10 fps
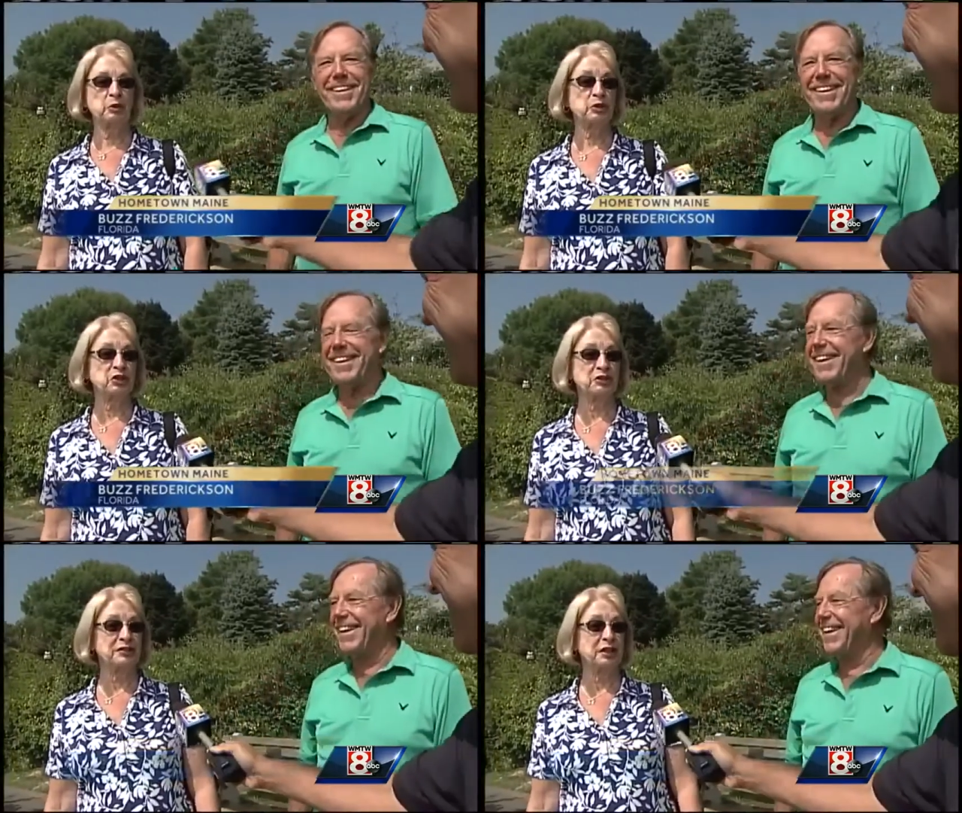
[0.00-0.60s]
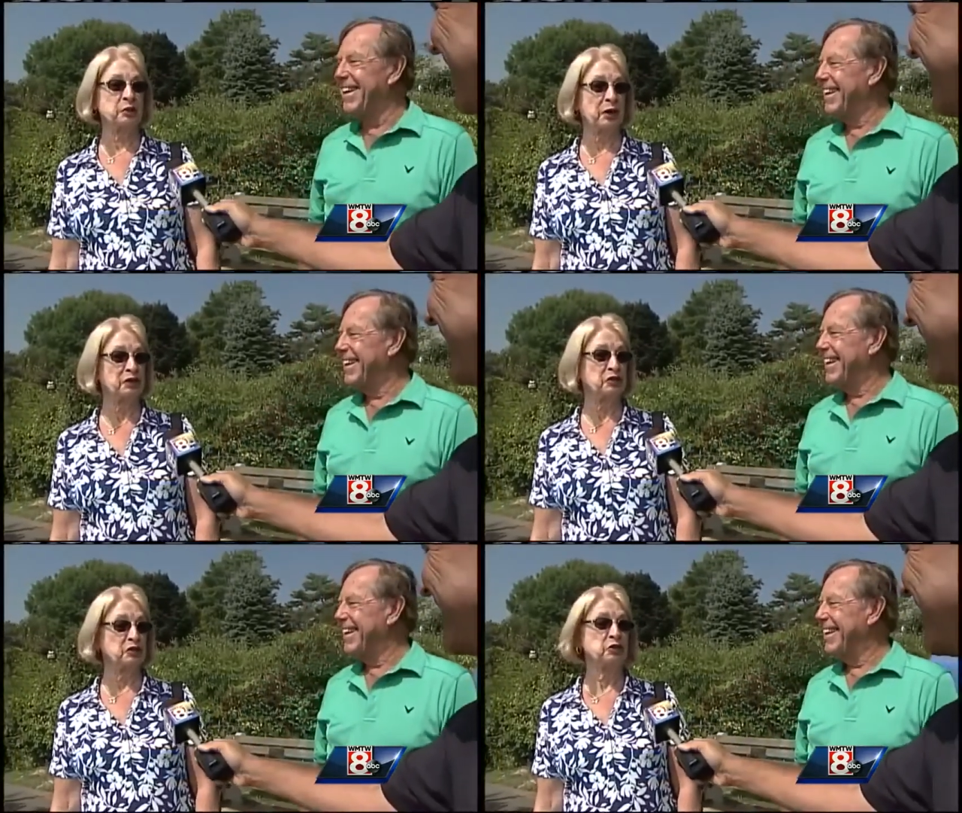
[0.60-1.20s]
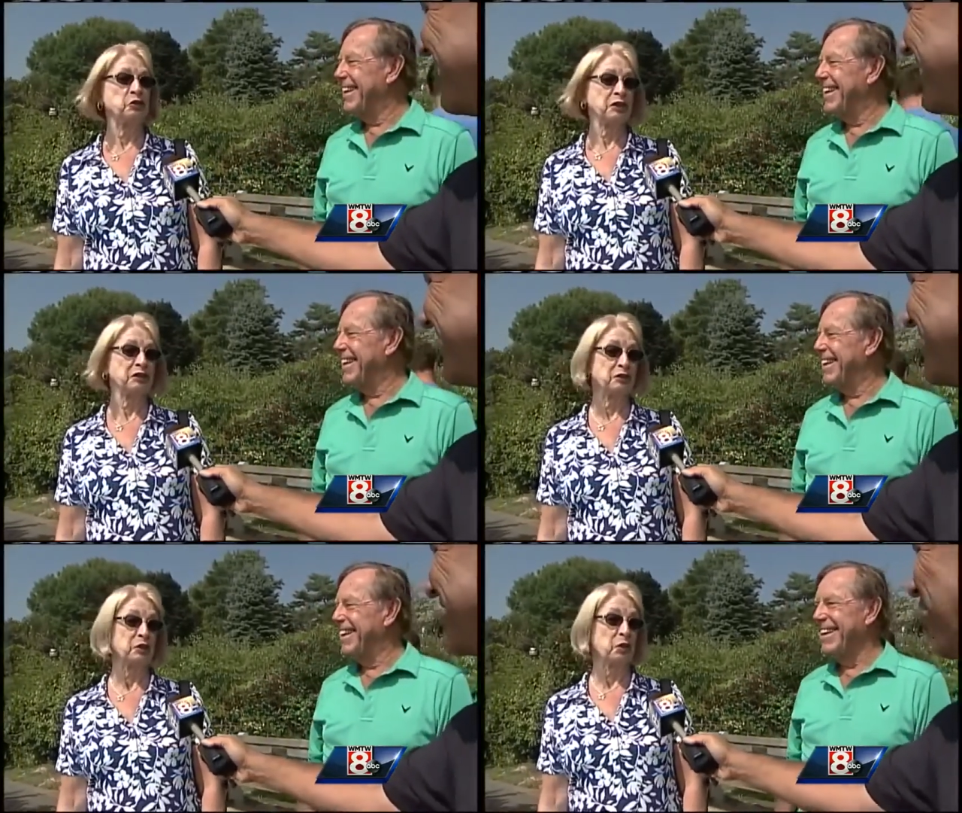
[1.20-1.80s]
Speaker 1: we were just here actually two
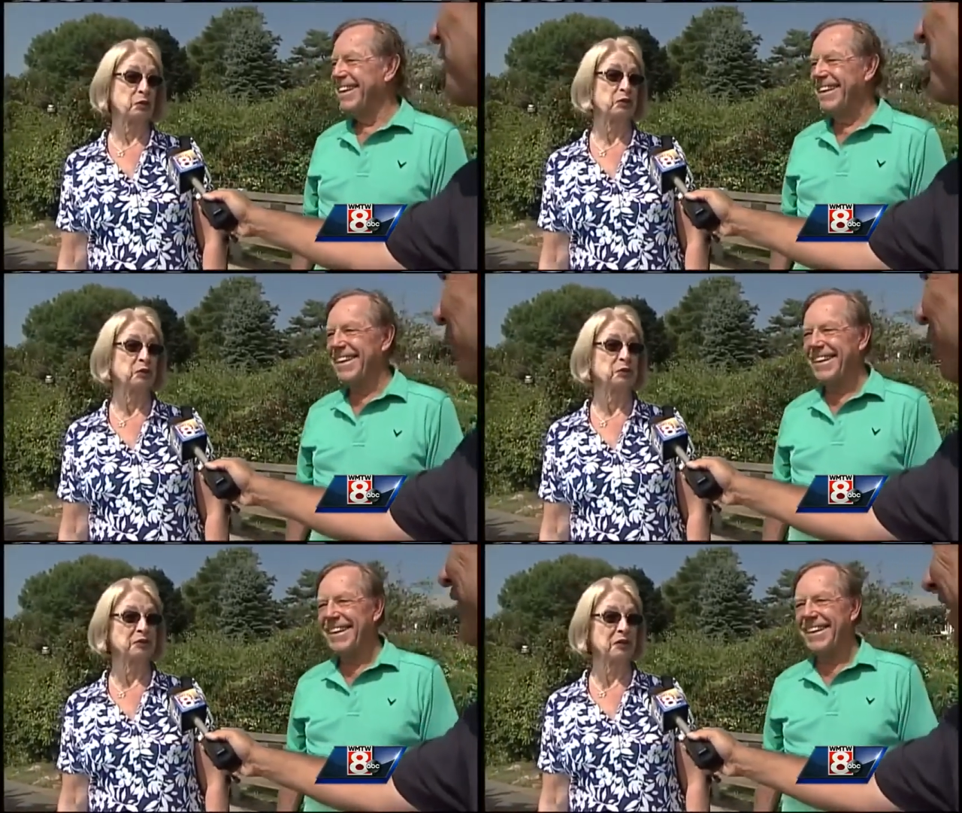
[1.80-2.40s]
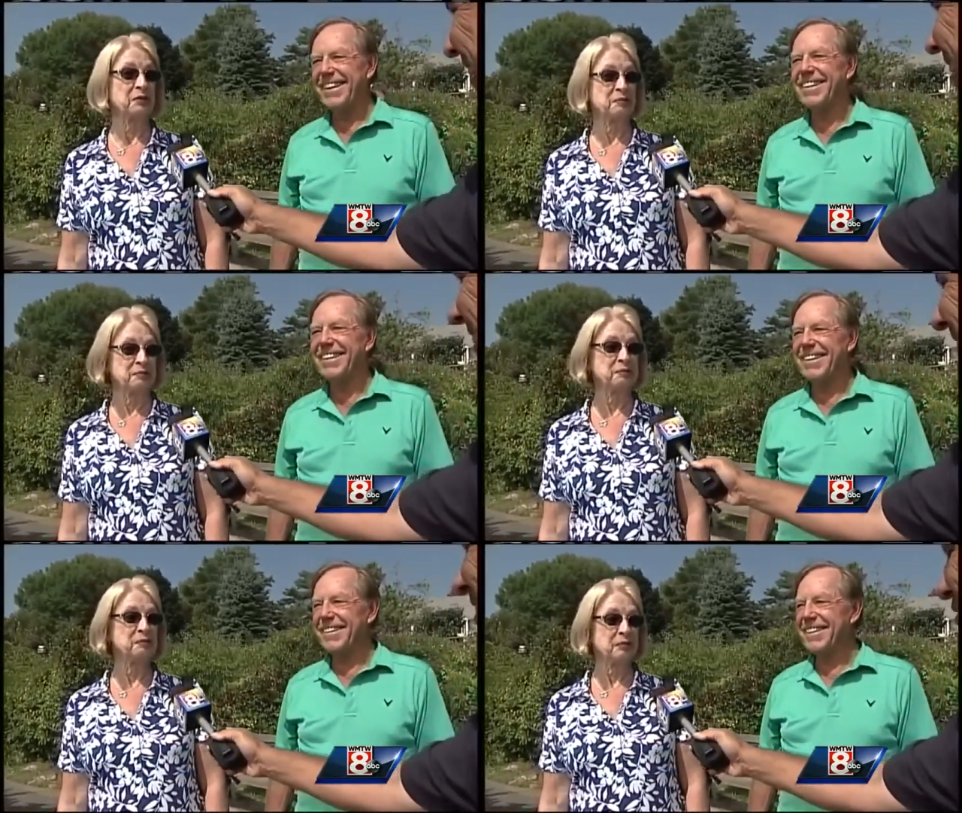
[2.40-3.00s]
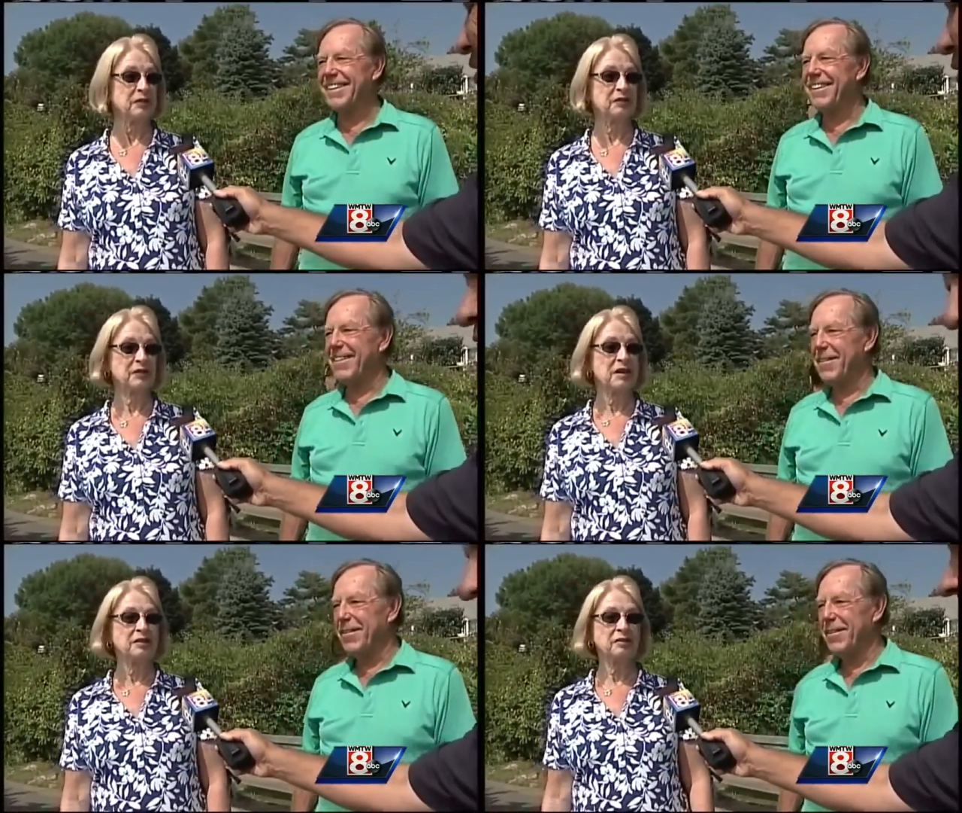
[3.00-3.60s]
years ago, we too. Were, okay. So, mm -hmm. Very
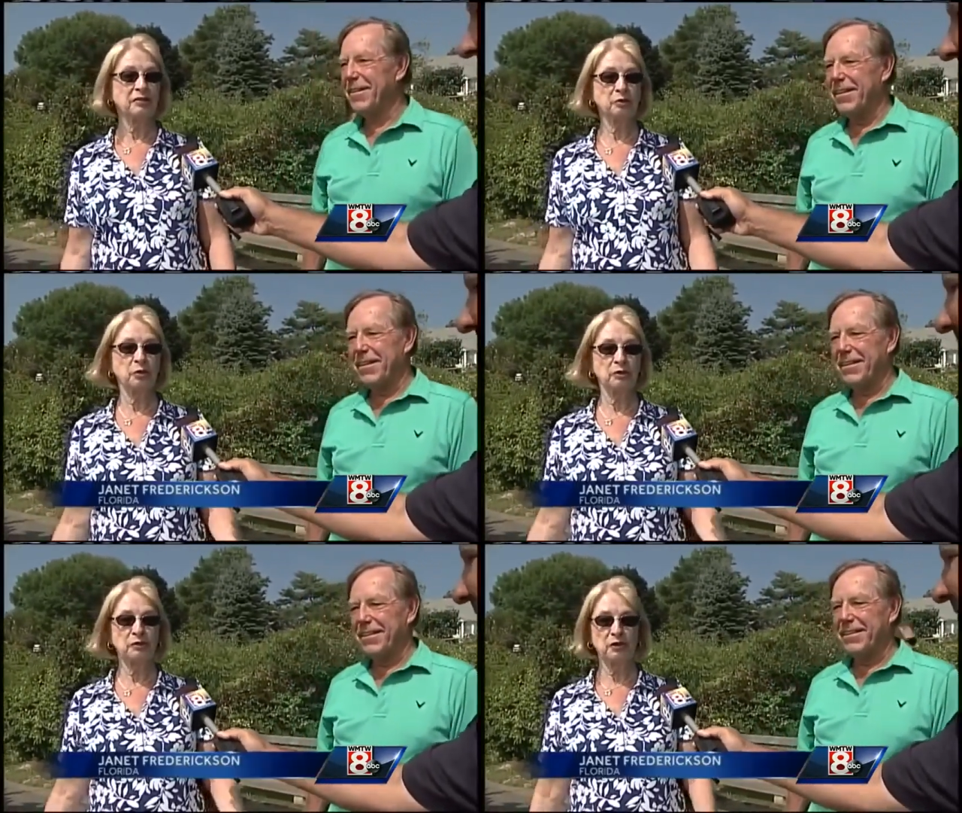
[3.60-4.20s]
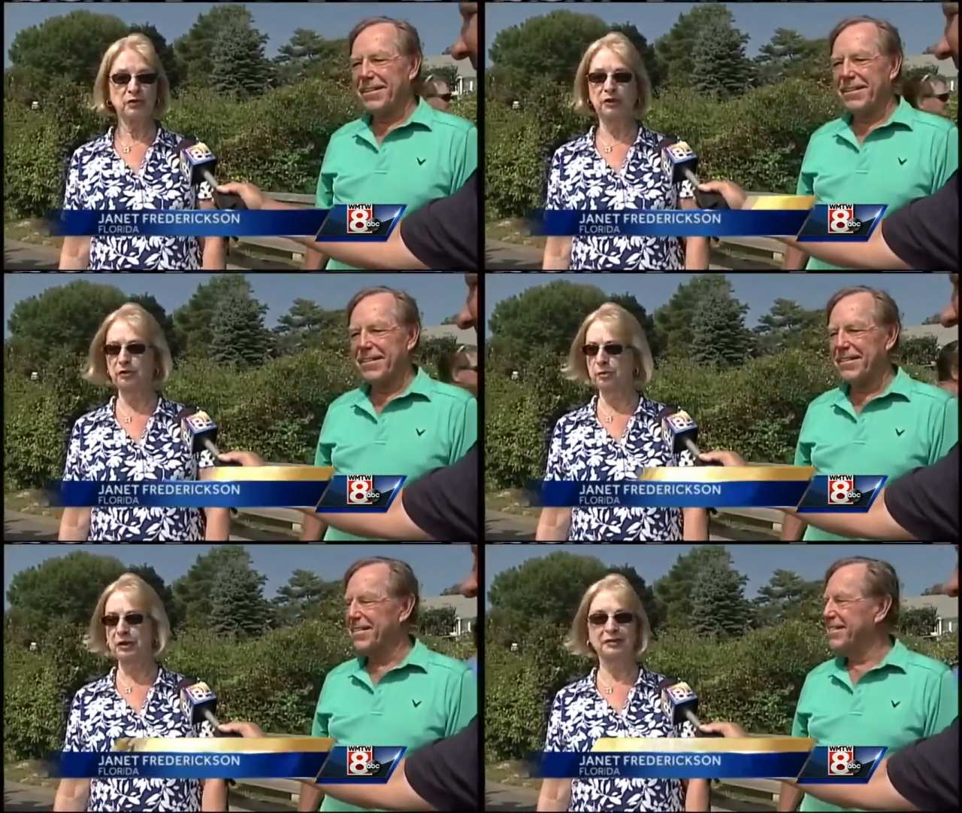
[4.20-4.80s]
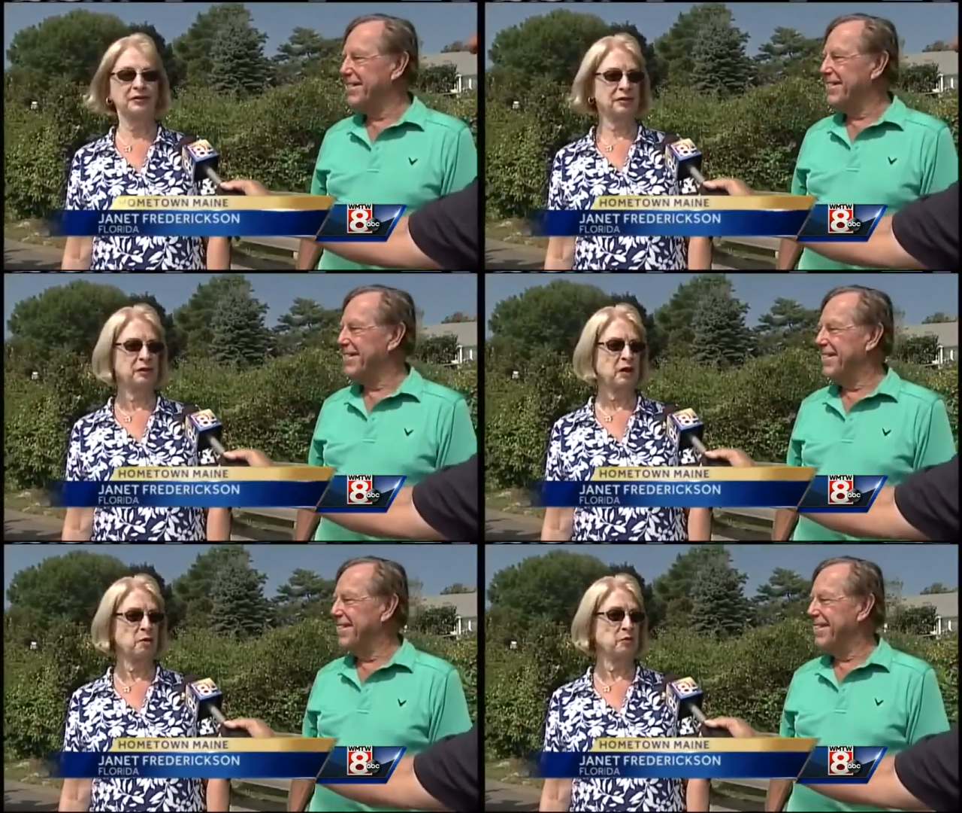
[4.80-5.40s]
this, good. This is one of our favorite places to
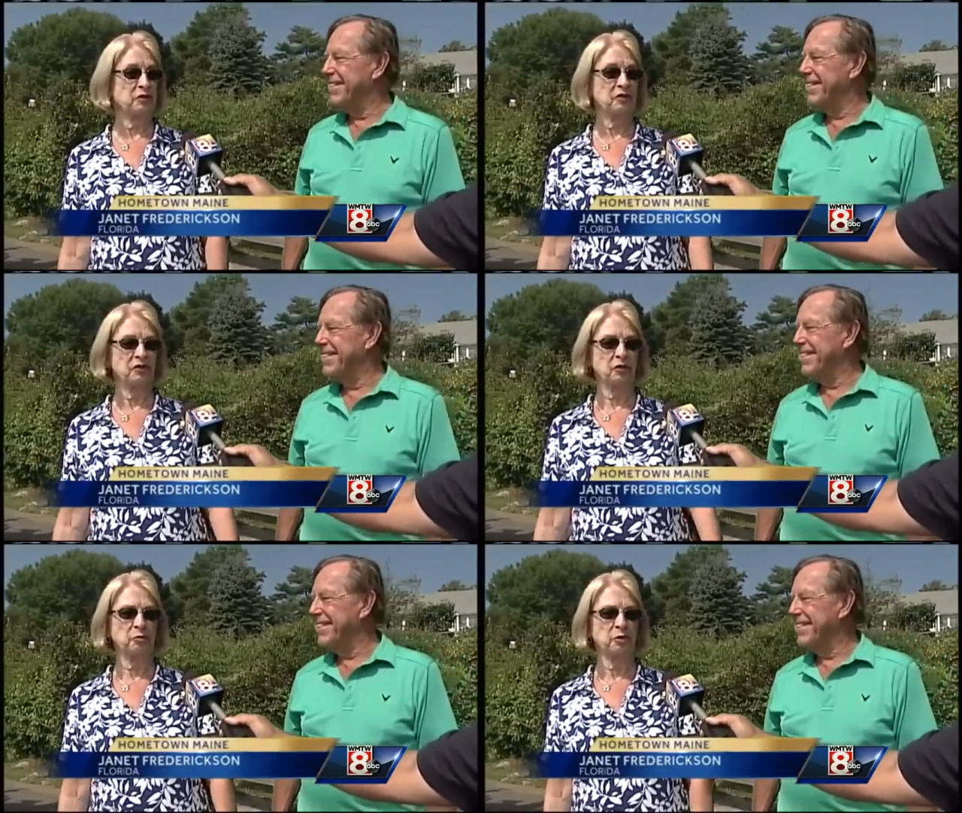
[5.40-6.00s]
come. It's just so